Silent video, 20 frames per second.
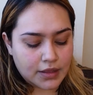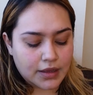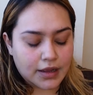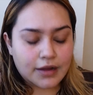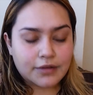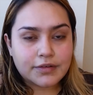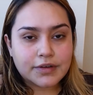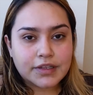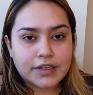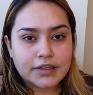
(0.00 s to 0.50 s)
I
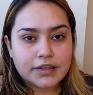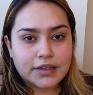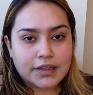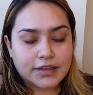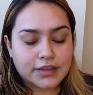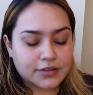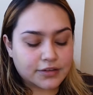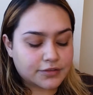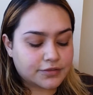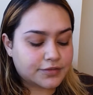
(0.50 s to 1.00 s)
really like
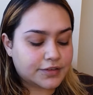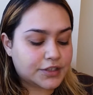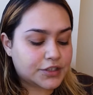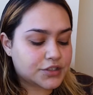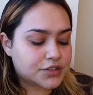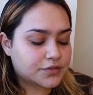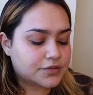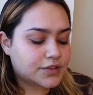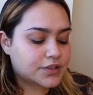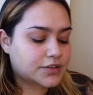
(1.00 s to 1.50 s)
the finish
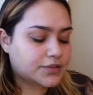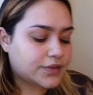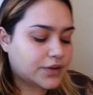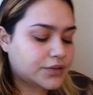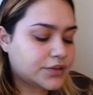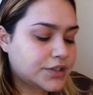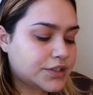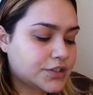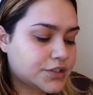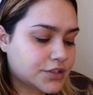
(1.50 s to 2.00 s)
of this
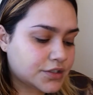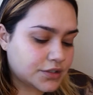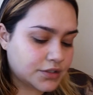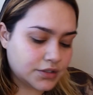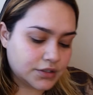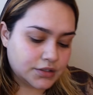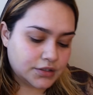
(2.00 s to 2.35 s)
foundation.